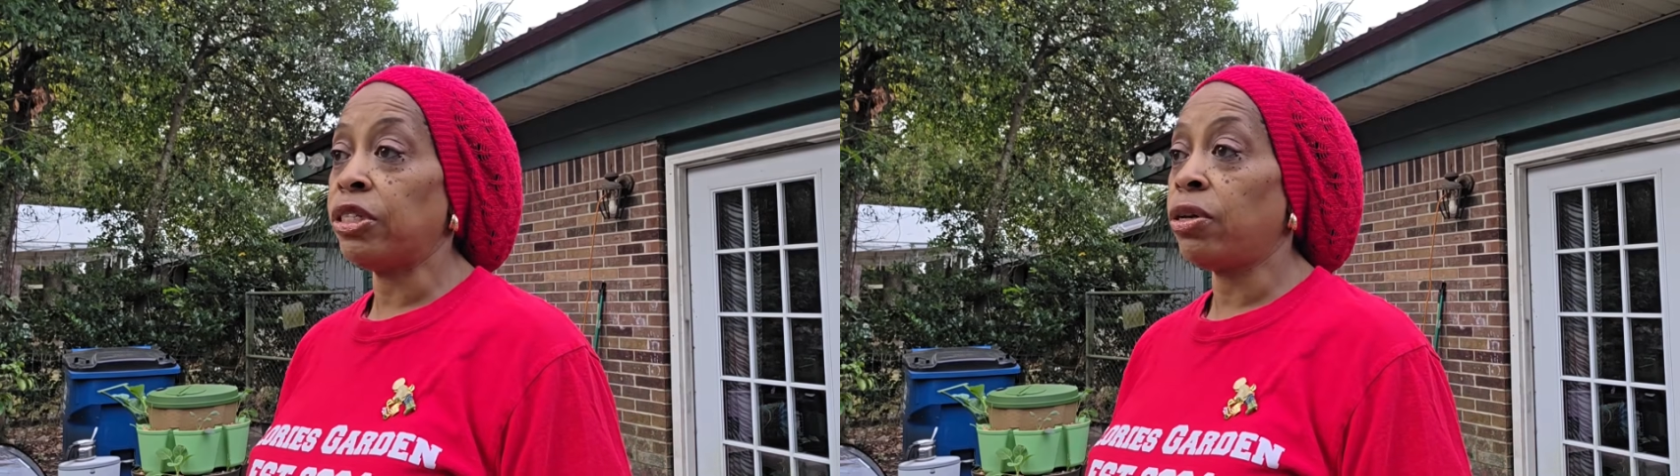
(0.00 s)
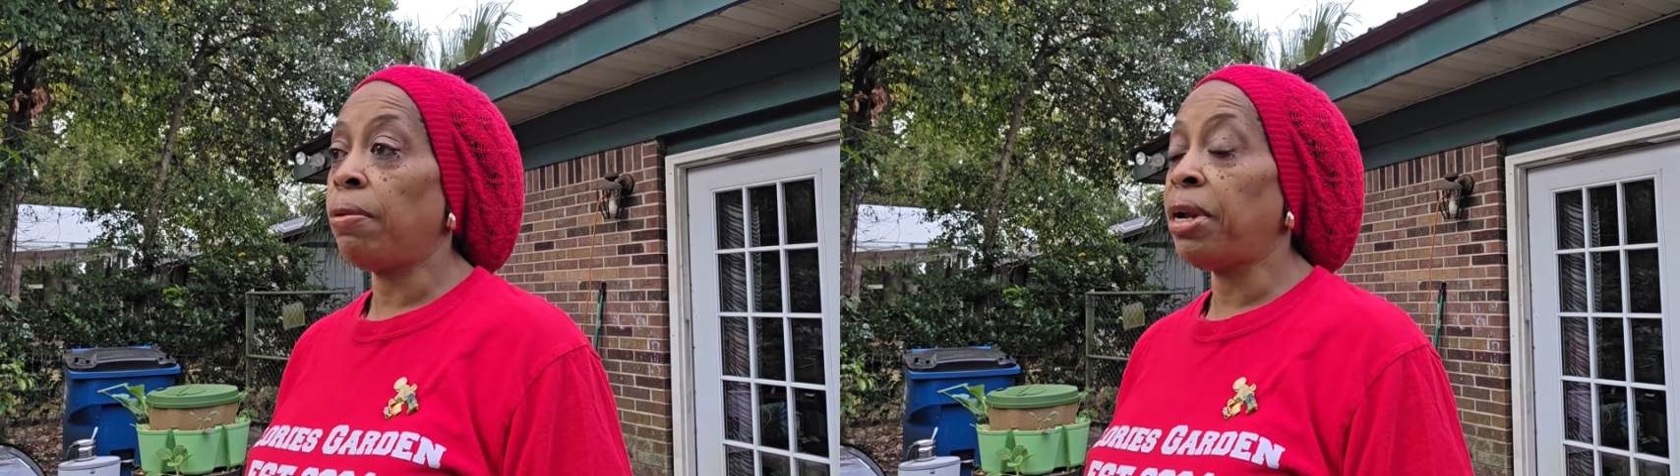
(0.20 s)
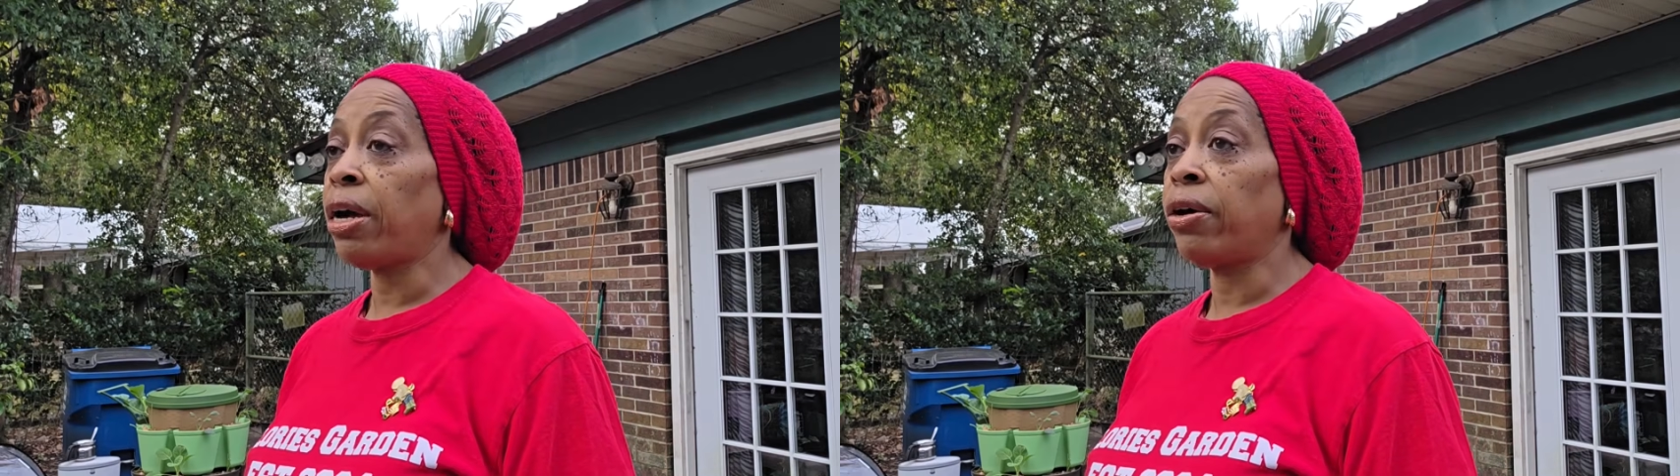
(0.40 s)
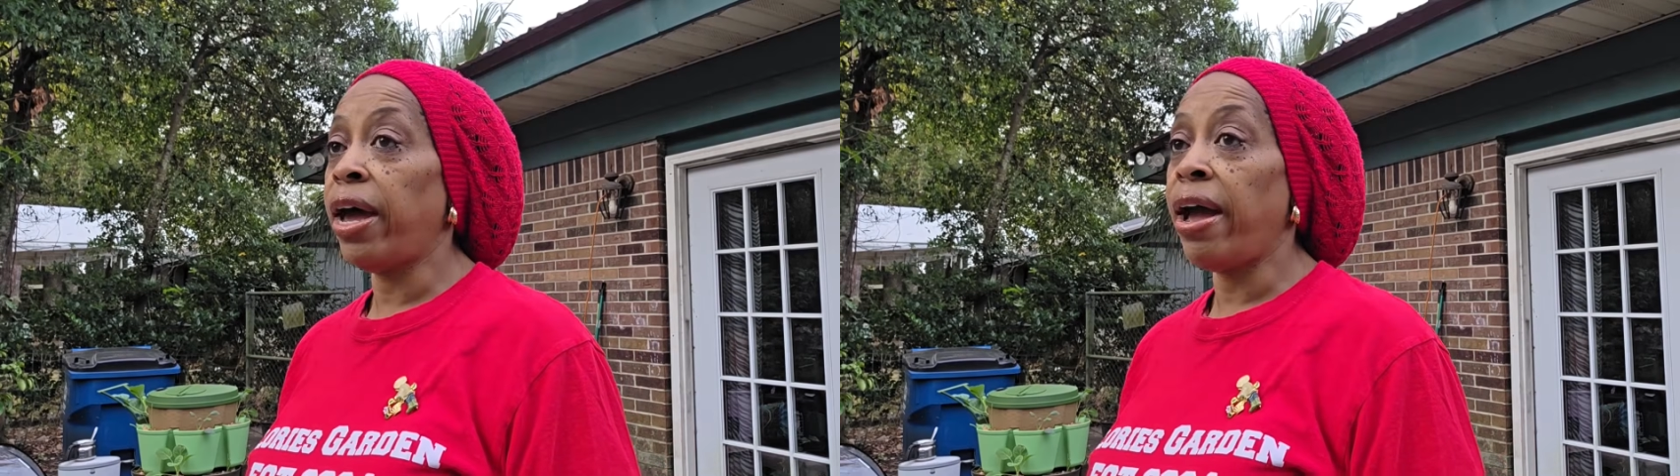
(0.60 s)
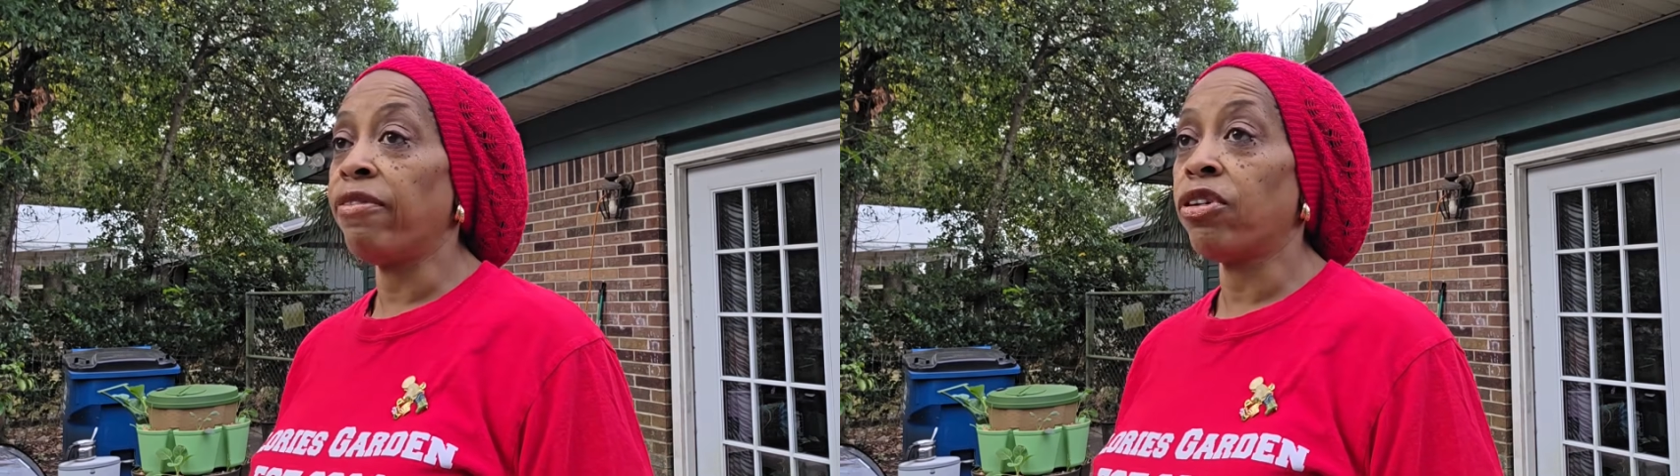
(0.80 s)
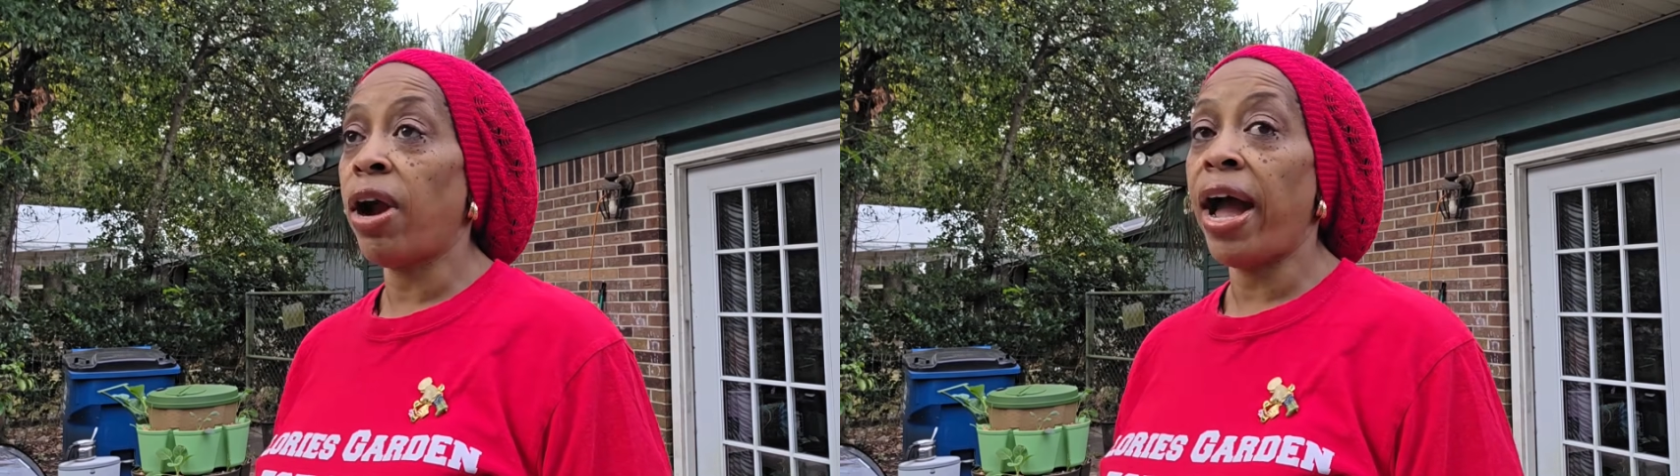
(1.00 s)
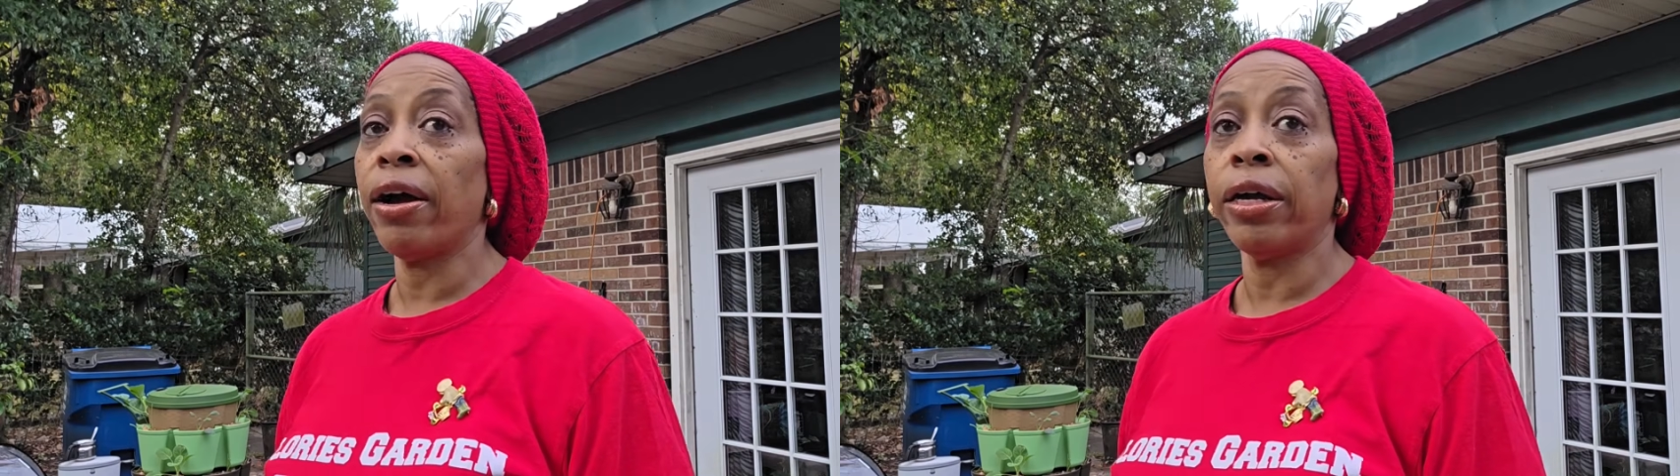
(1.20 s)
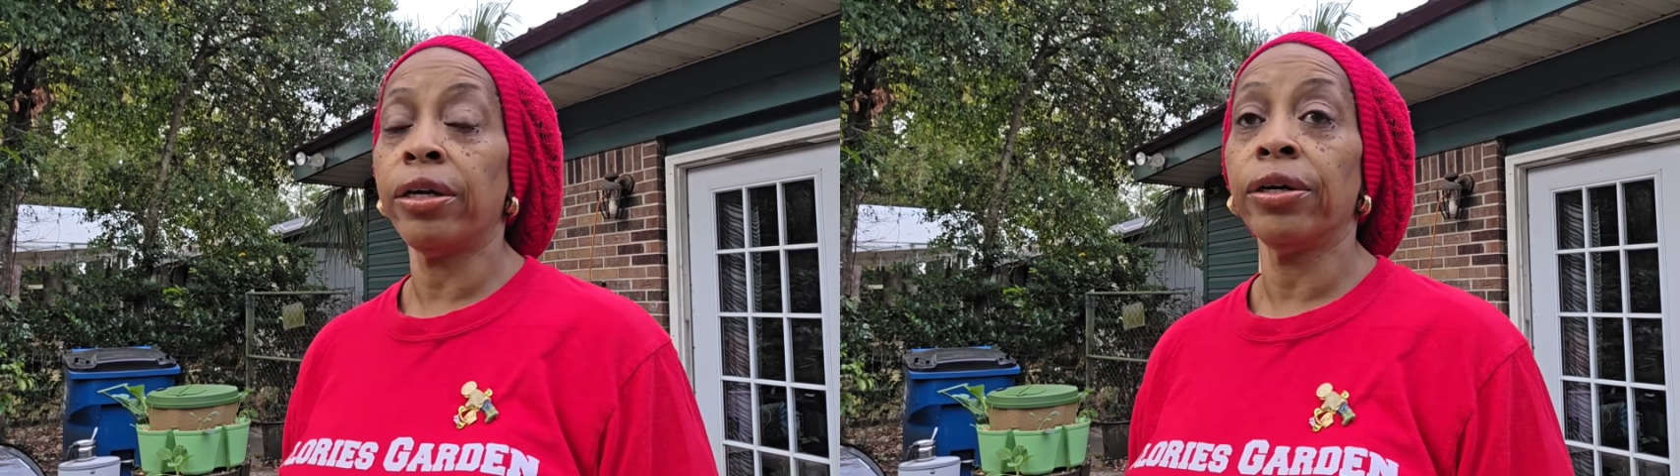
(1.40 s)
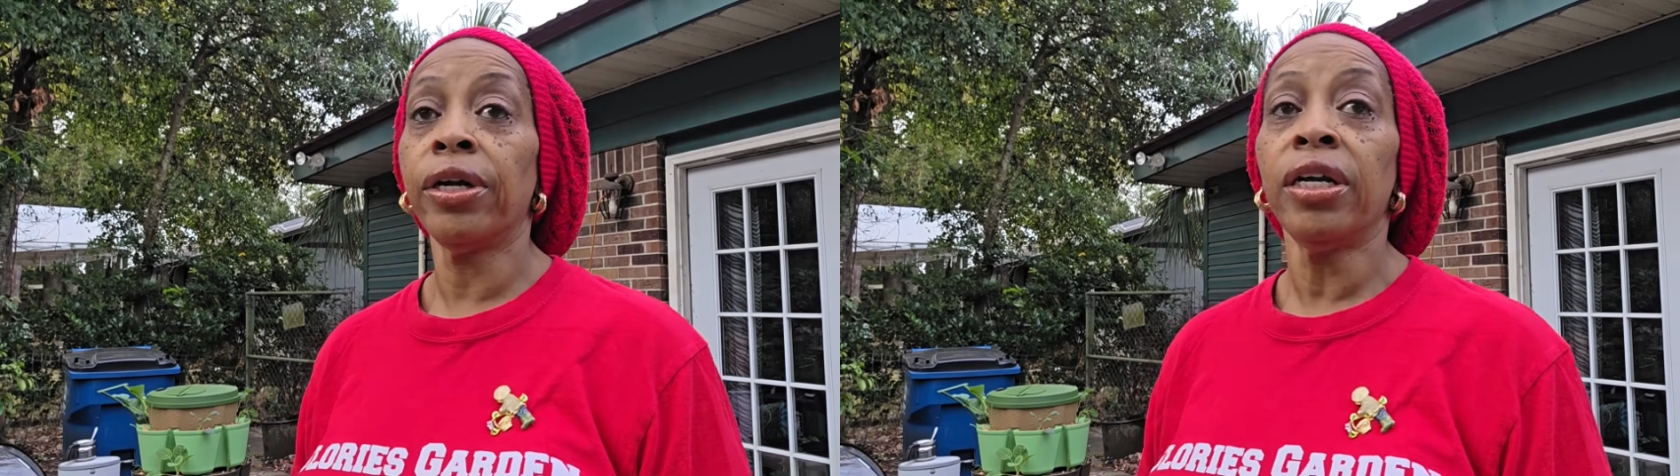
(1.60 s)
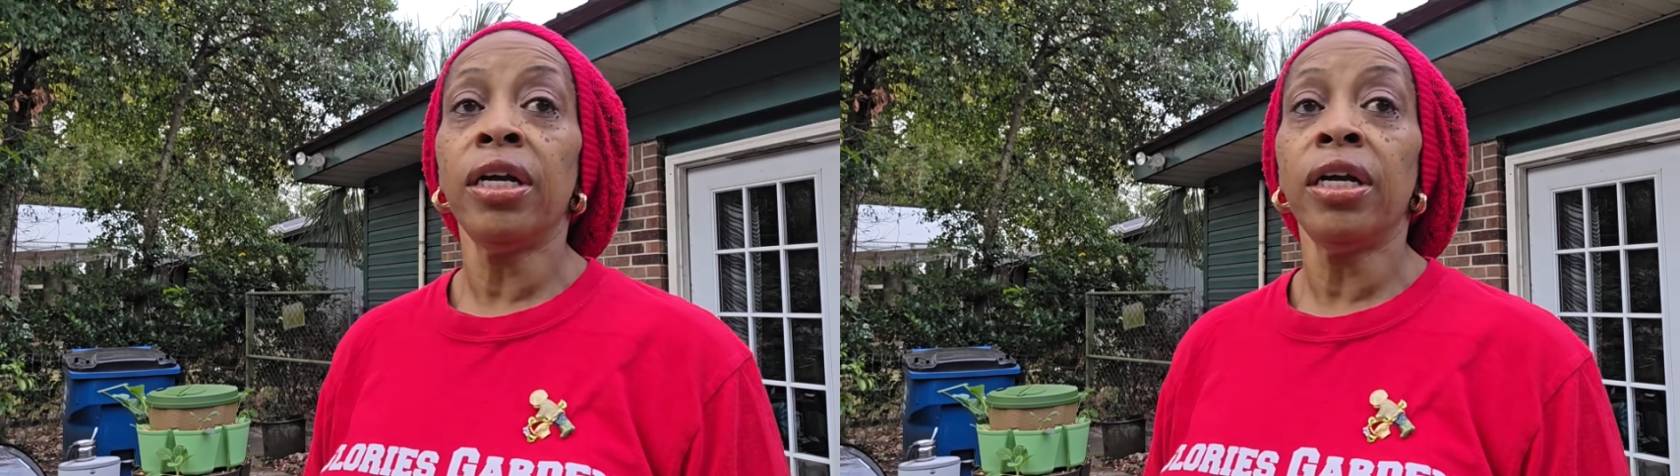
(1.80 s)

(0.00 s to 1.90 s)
so I'm not going to have her out here